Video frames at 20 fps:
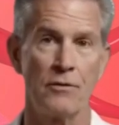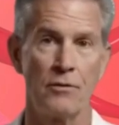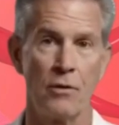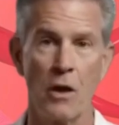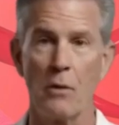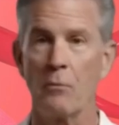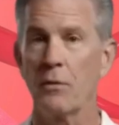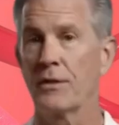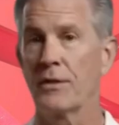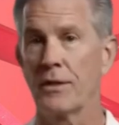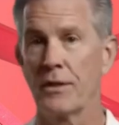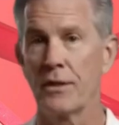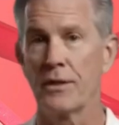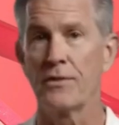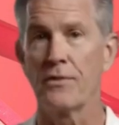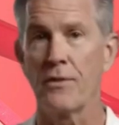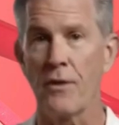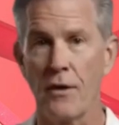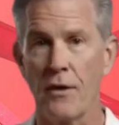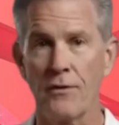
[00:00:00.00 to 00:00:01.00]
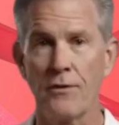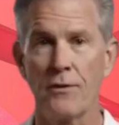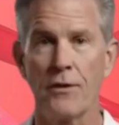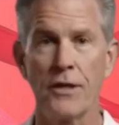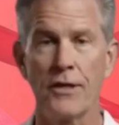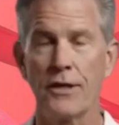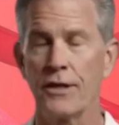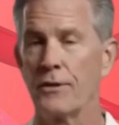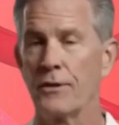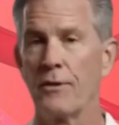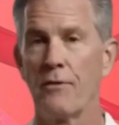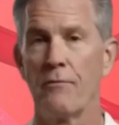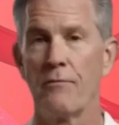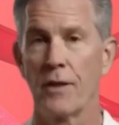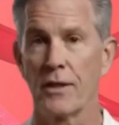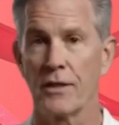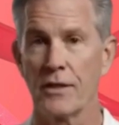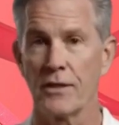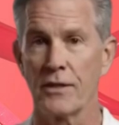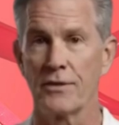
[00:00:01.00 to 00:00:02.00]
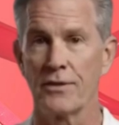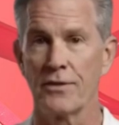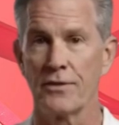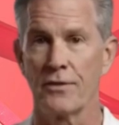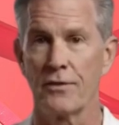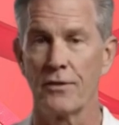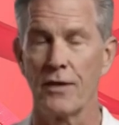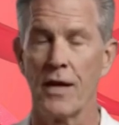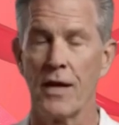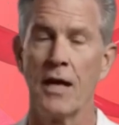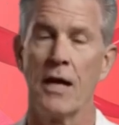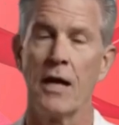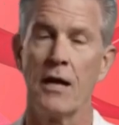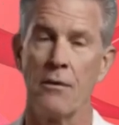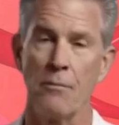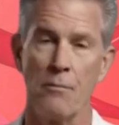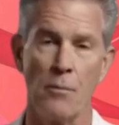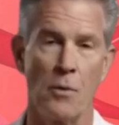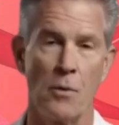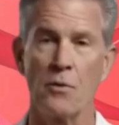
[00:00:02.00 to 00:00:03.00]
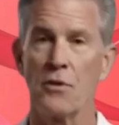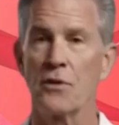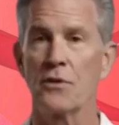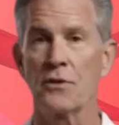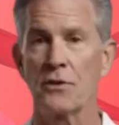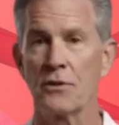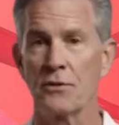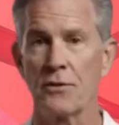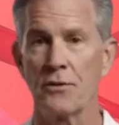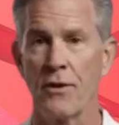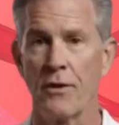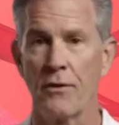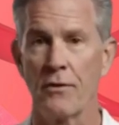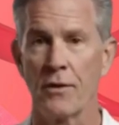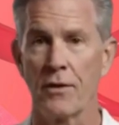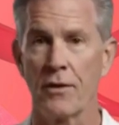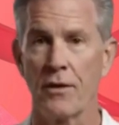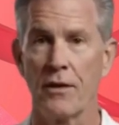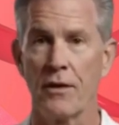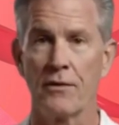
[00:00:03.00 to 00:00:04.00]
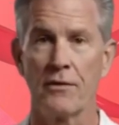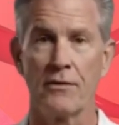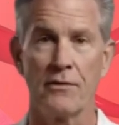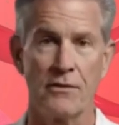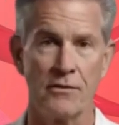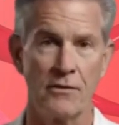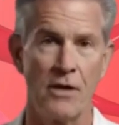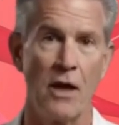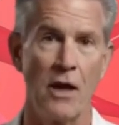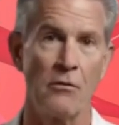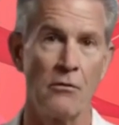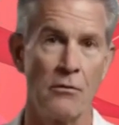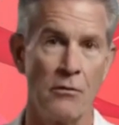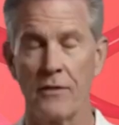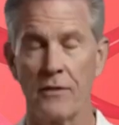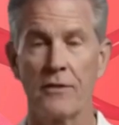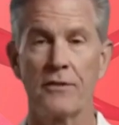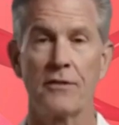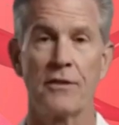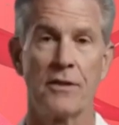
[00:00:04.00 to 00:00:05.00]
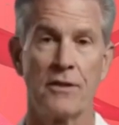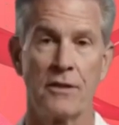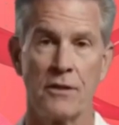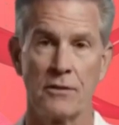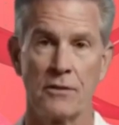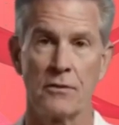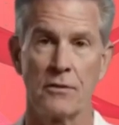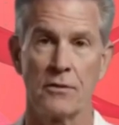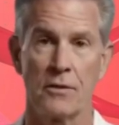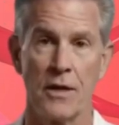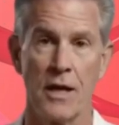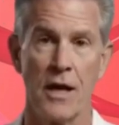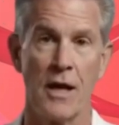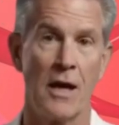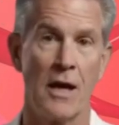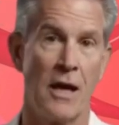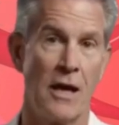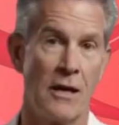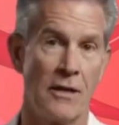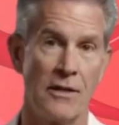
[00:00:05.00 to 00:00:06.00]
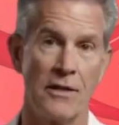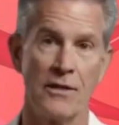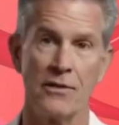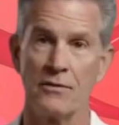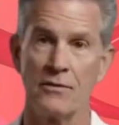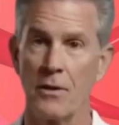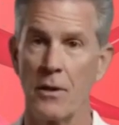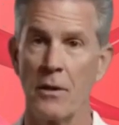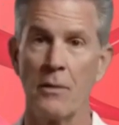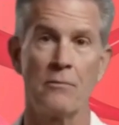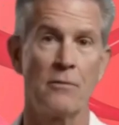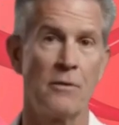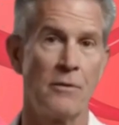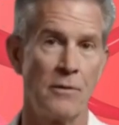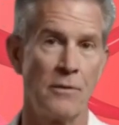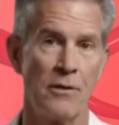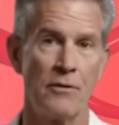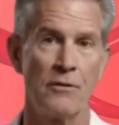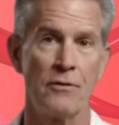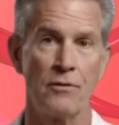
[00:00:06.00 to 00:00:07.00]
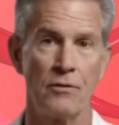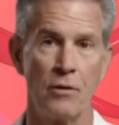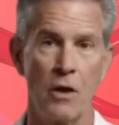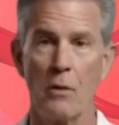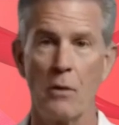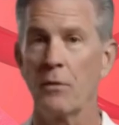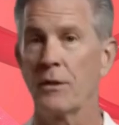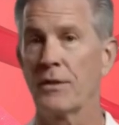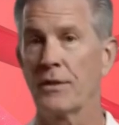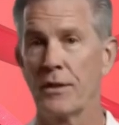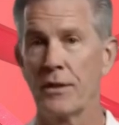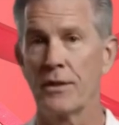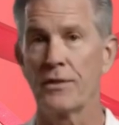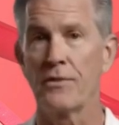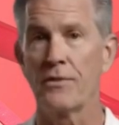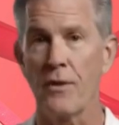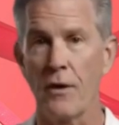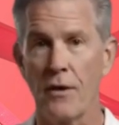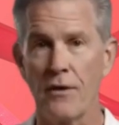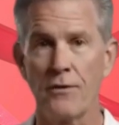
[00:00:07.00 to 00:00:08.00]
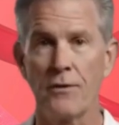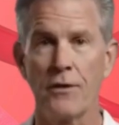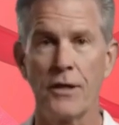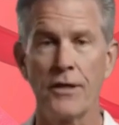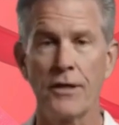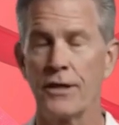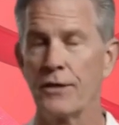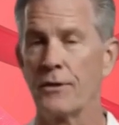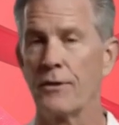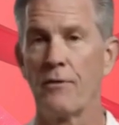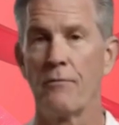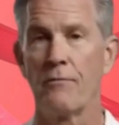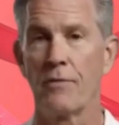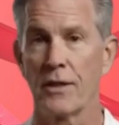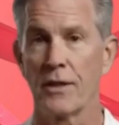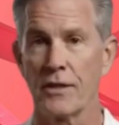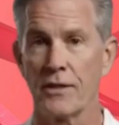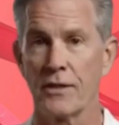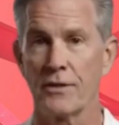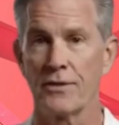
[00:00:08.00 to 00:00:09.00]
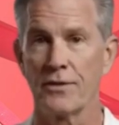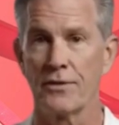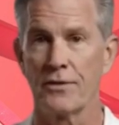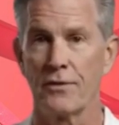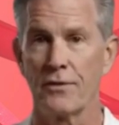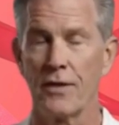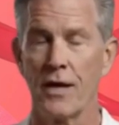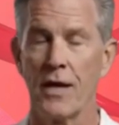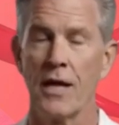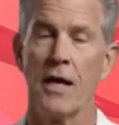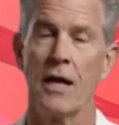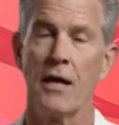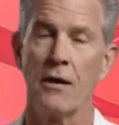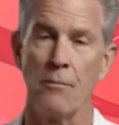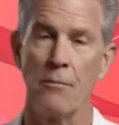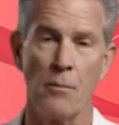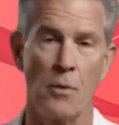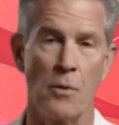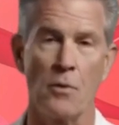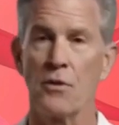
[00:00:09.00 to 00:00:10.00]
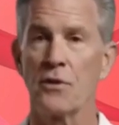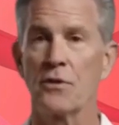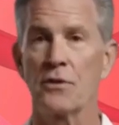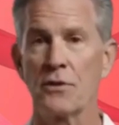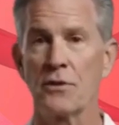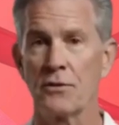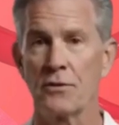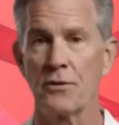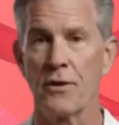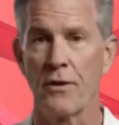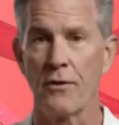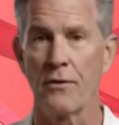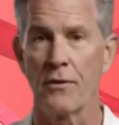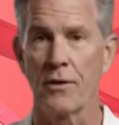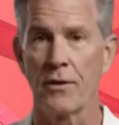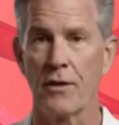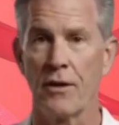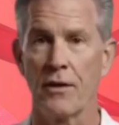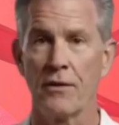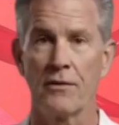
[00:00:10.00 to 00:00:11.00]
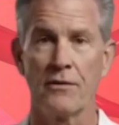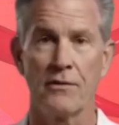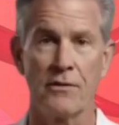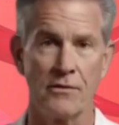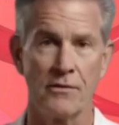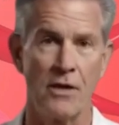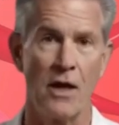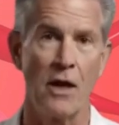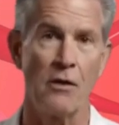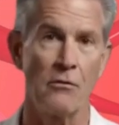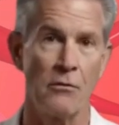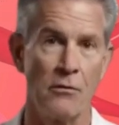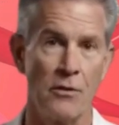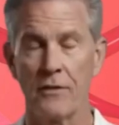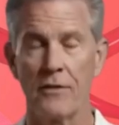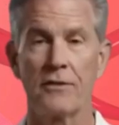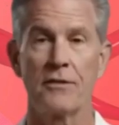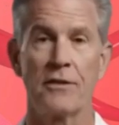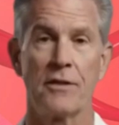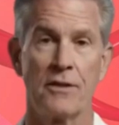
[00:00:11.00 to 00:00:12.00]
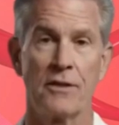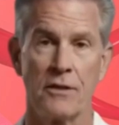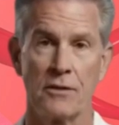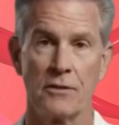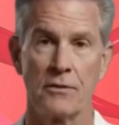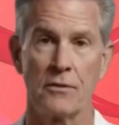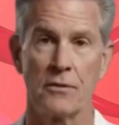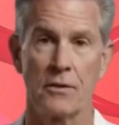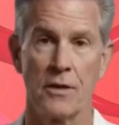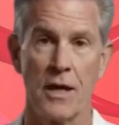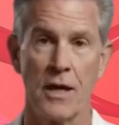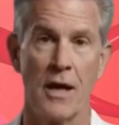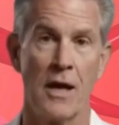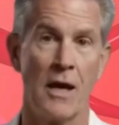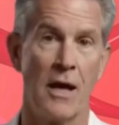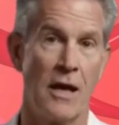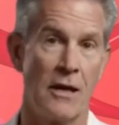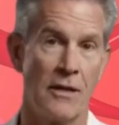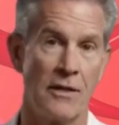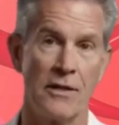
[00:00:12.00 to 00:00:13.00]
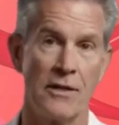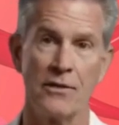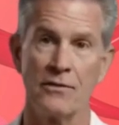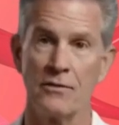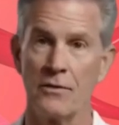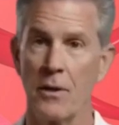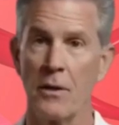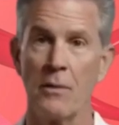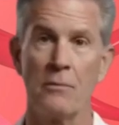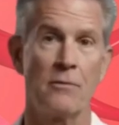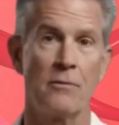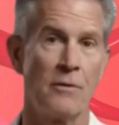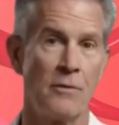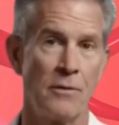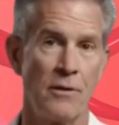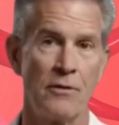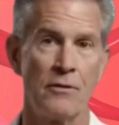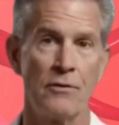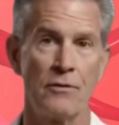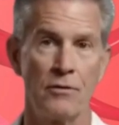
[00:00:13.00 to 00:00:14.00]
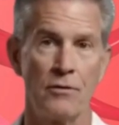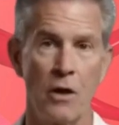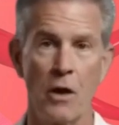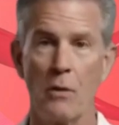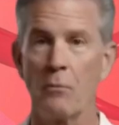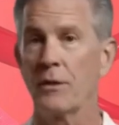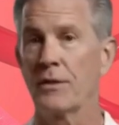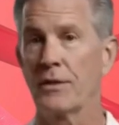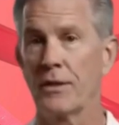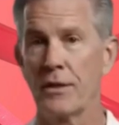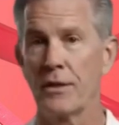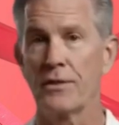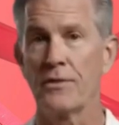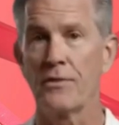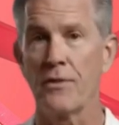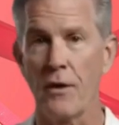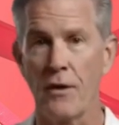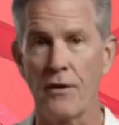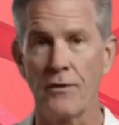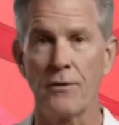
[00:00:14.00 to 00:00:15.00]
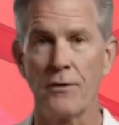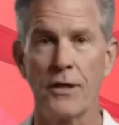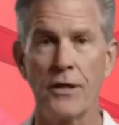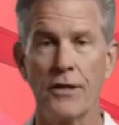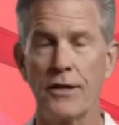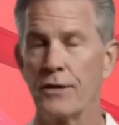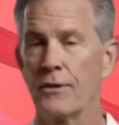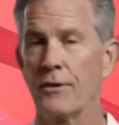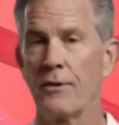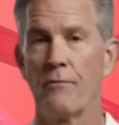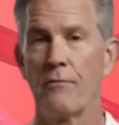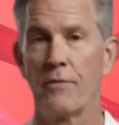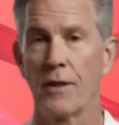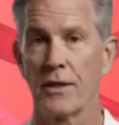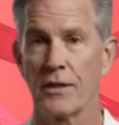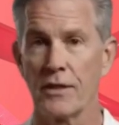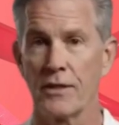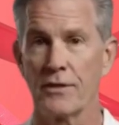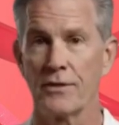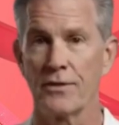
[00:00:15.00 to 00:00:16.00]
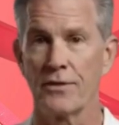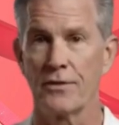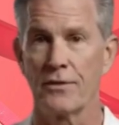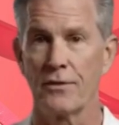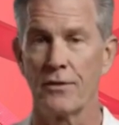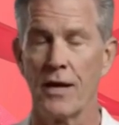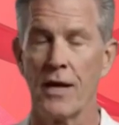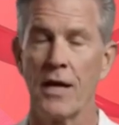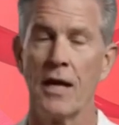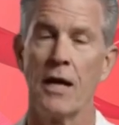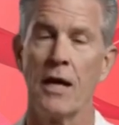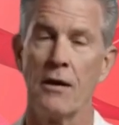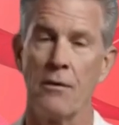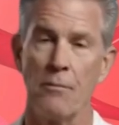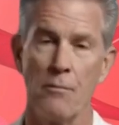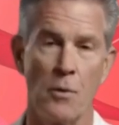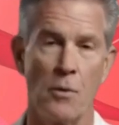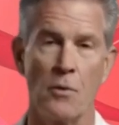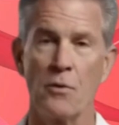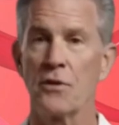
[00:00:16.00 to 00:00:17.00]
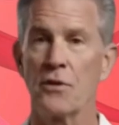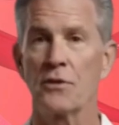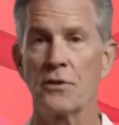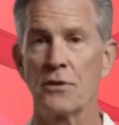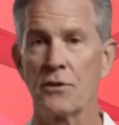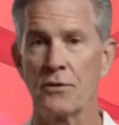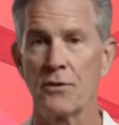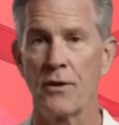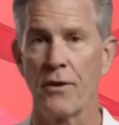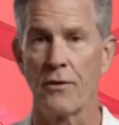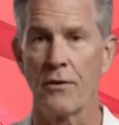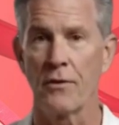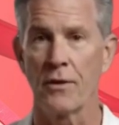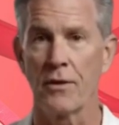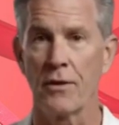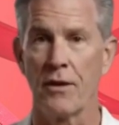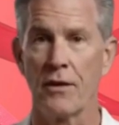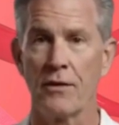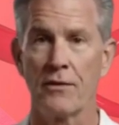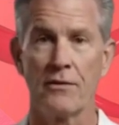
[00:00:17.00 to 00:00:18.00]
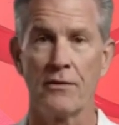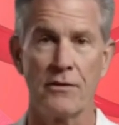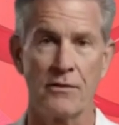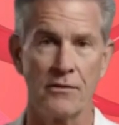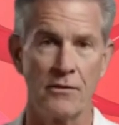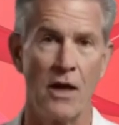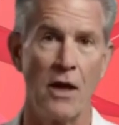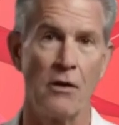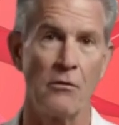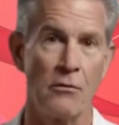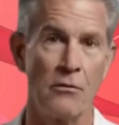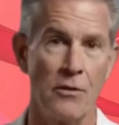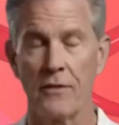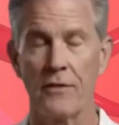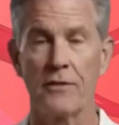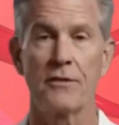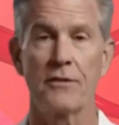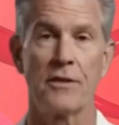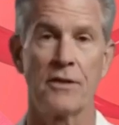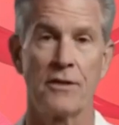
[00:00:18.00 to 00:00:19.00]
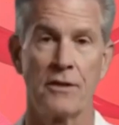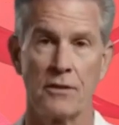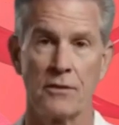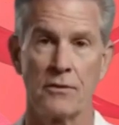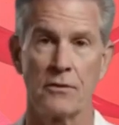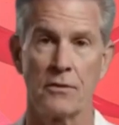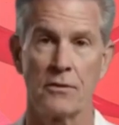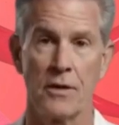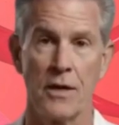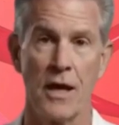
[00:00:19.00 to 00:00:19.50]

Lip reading: Without treatment, these unnoticed injuries can develop into serious complications, including ulcers and infections that take longer to heal. If you notice these symptoms, a doctor can check circulation by assessing the pulse in your feet, measuring blood pressure variations, or using imaging tests to examine blood flow.